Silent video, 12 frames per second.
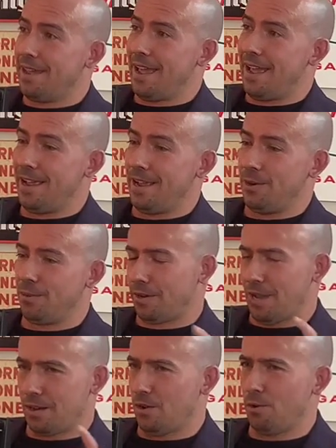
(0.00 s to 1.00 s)
And we were
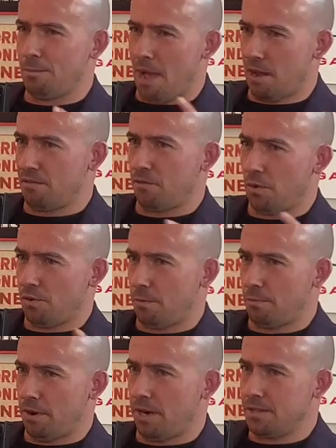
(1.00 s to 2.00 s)
kind of going back and forth on
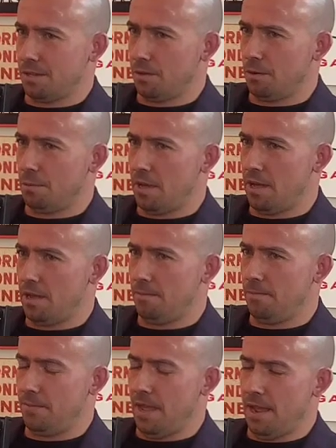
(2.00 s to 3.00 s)
price a little bit.
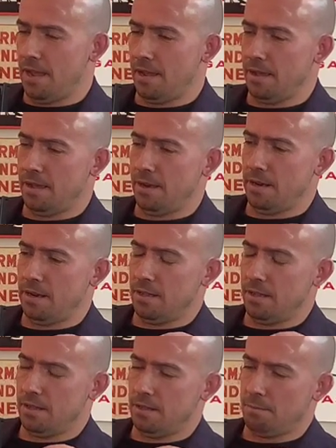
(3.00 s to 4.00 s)
And
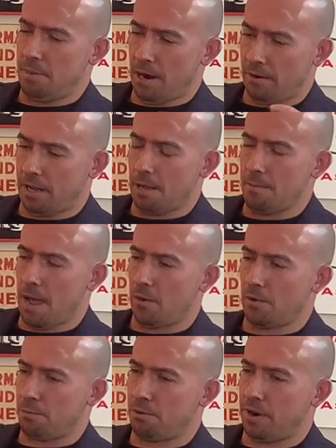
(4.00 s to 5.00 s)
the buyer came back
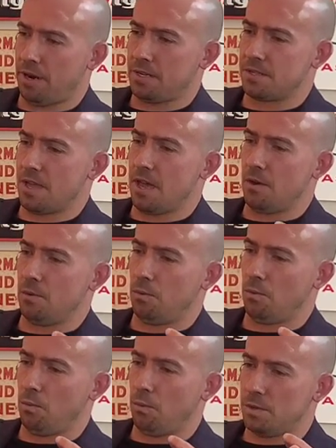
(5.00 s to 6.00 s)
with a price that
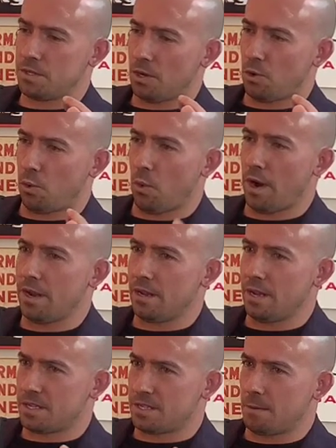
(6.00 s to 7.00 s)
wasn't quite
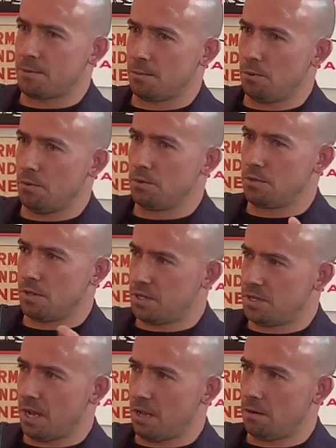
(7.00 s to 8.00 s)
acceptable to the
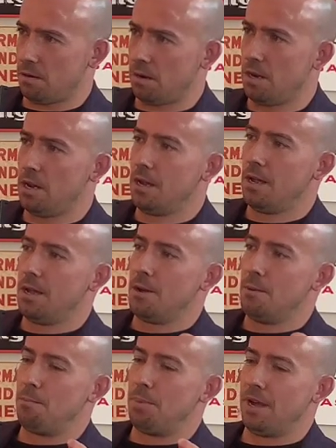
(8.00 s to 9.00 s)
seller,
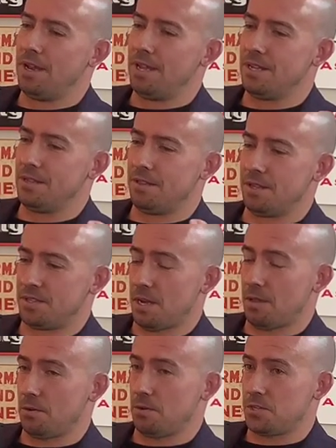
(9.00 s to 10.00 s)
but the
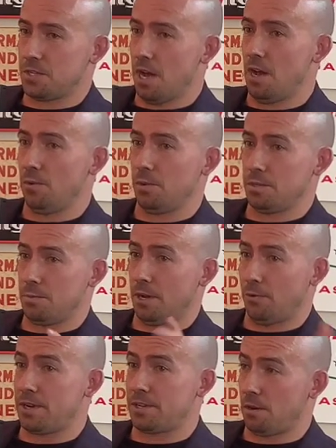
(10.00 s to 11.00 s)
seller's son was a big
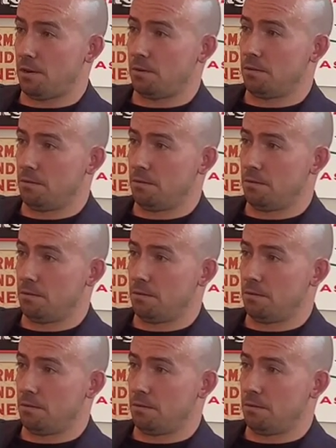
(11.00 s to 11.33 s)
race car